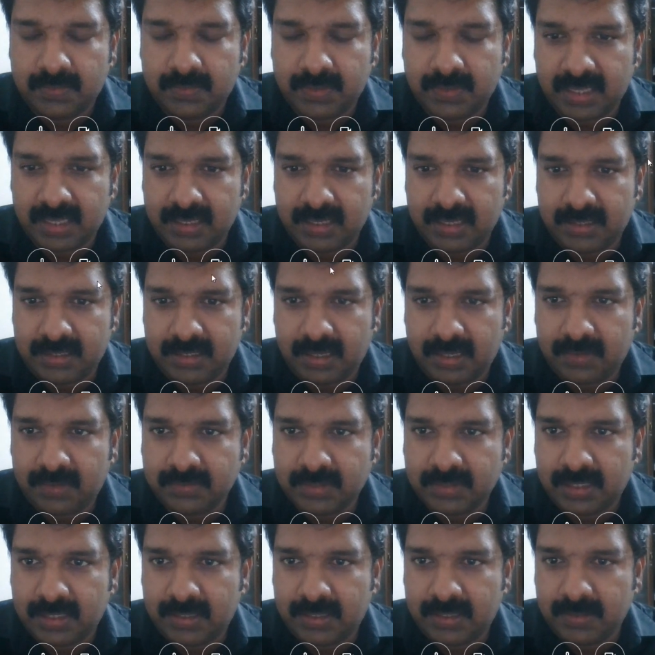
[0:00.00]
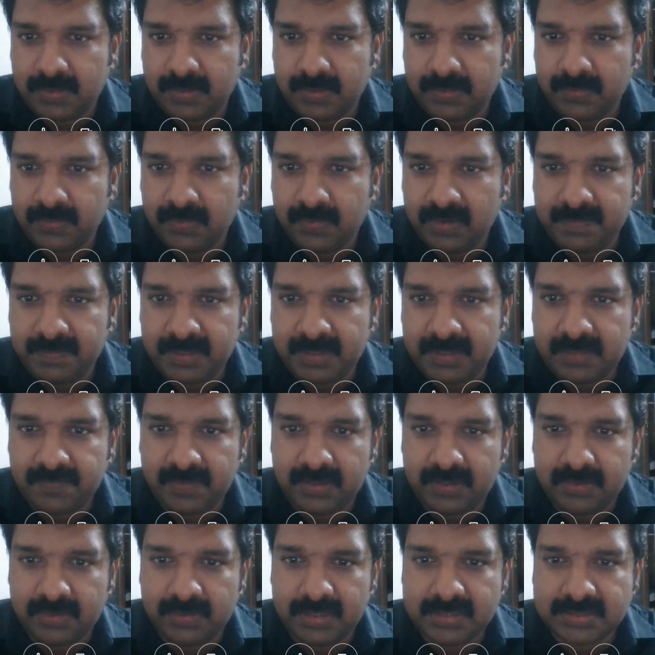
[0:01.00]
Okay, now the Google
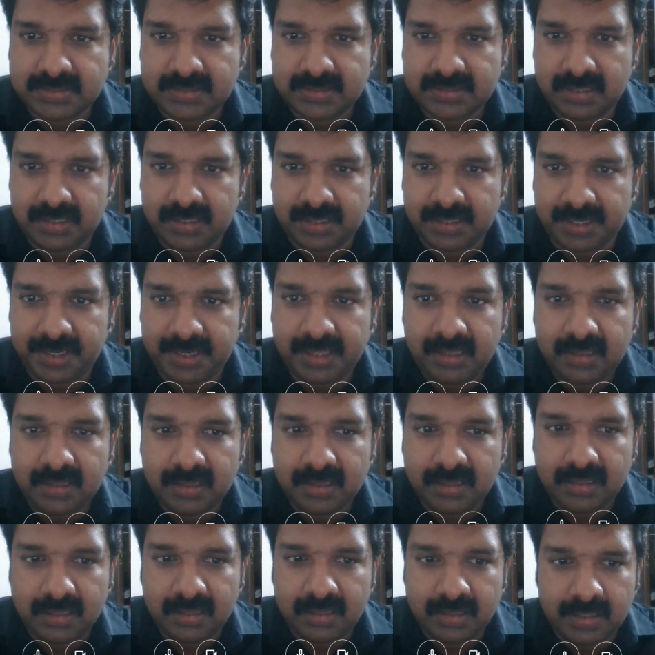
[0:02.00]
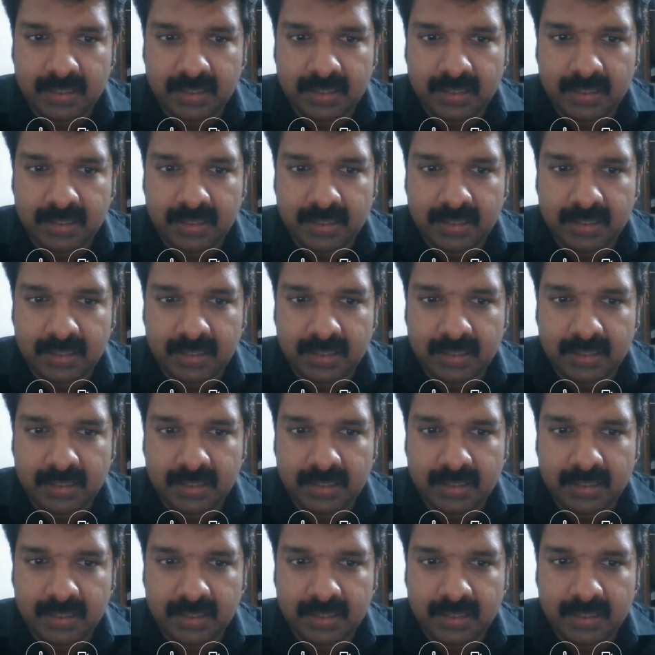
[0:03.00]
Meet window is ready.